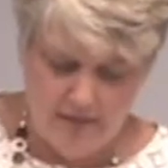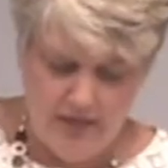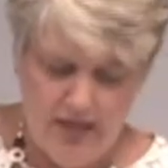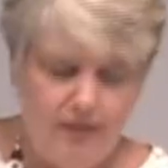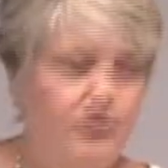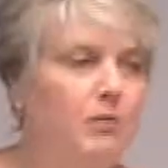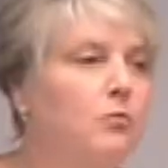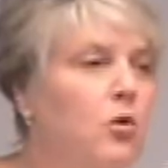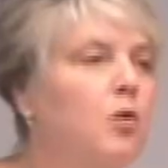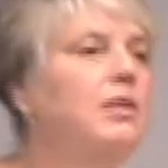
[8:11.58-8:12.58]
loved. The
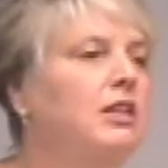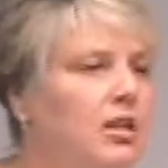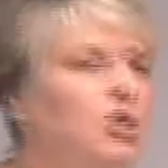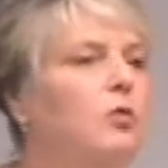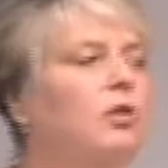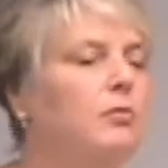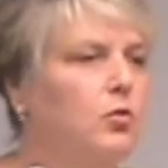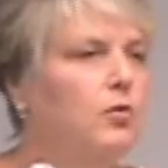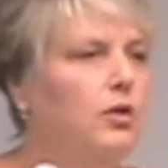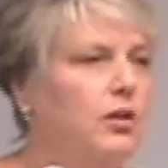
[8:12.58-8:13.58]
moment that you are
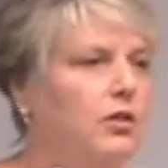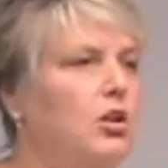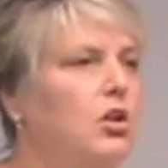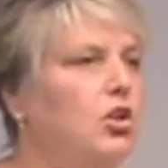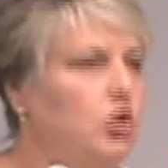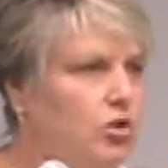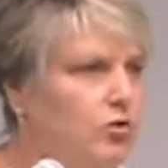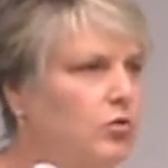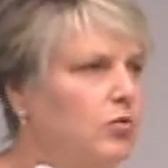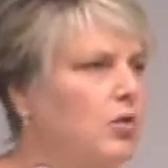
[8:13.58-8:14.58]
born,
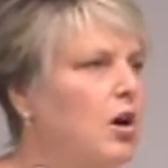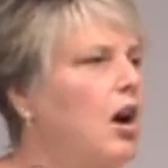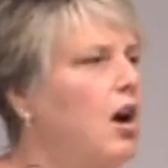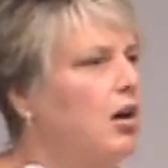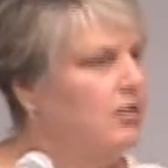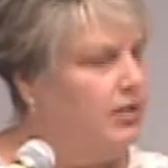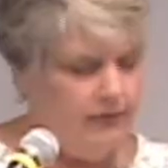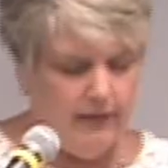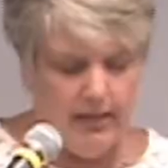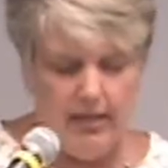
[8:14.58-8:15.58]
you are
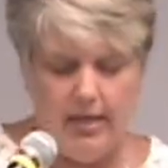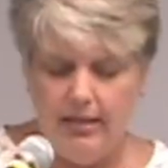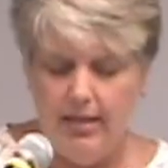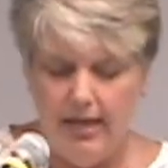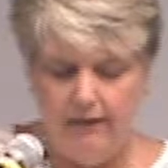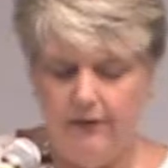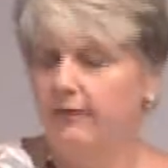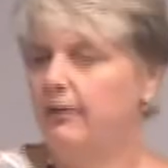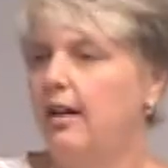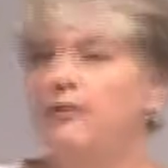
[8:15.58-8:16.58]
living a life
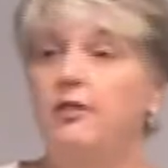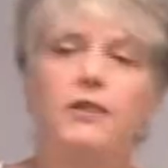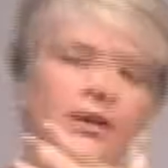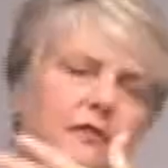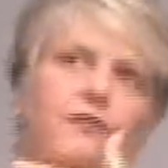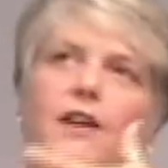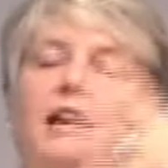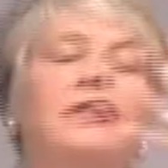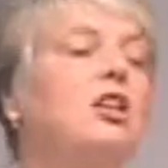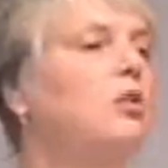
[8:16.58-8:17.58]
of love. The very
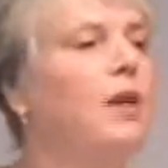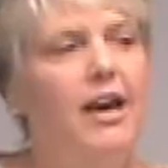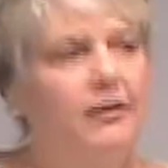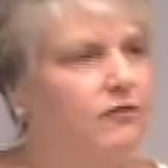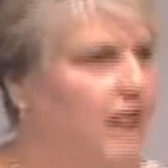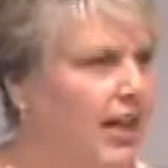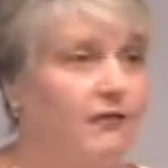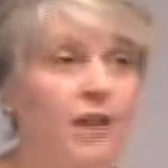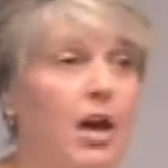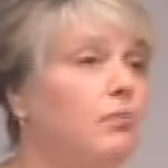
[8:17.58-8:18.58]
fact that you have
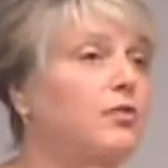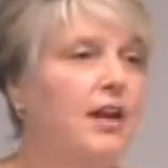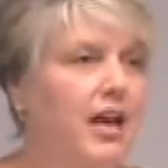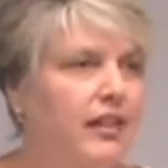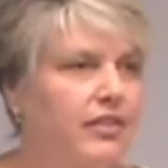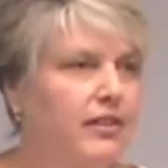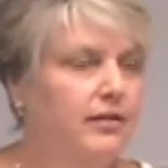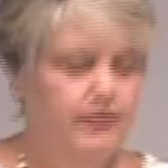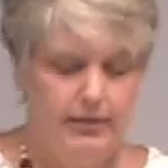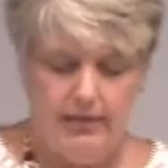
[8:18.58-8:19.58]
life, a breath,
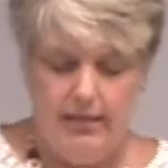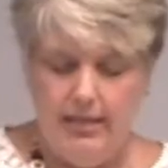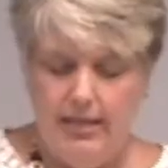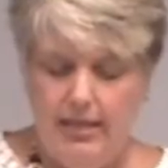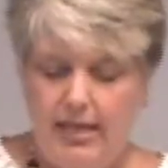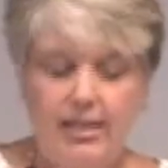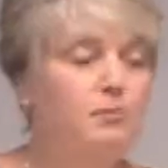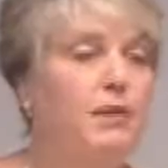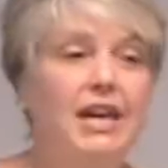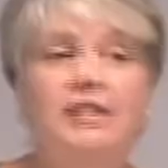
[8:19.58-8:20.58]

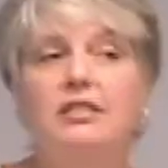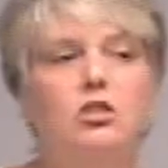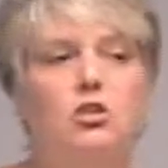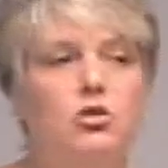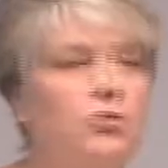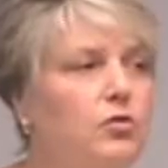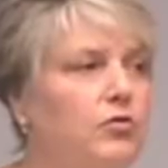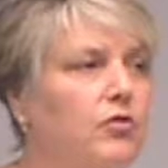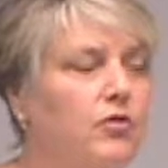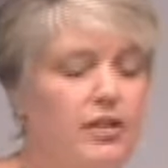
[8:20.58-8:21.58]
is based in the
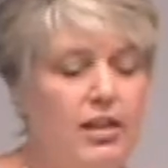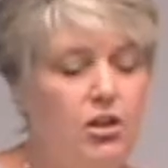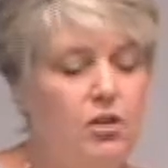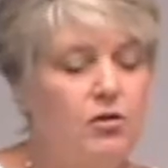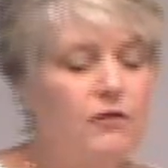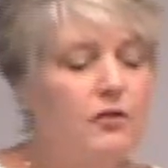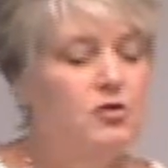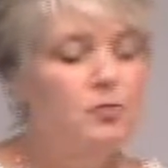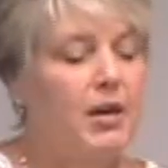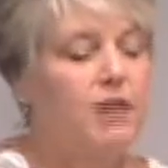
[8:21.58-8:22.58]
truth that the
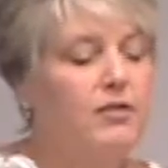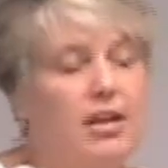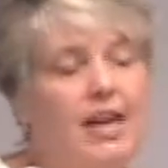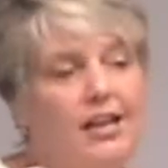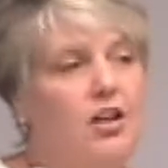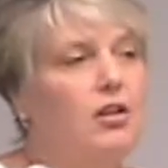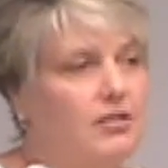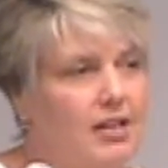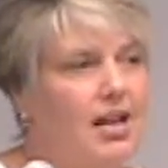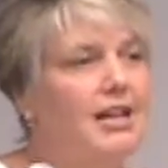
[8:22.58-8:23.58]
universal power that I
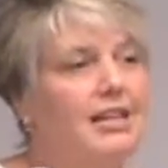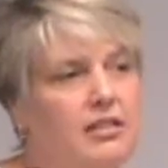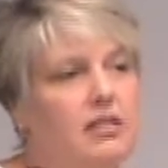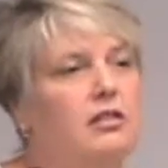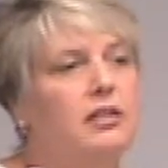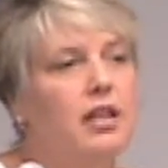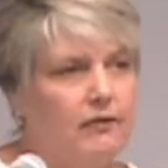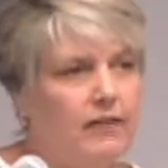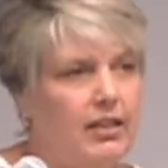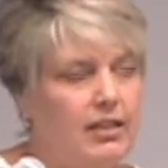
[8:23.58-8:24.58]
call God is
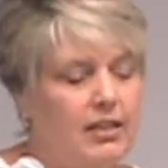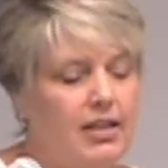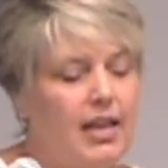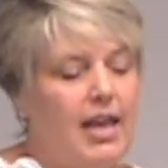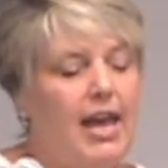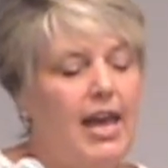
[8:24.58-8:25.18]
loving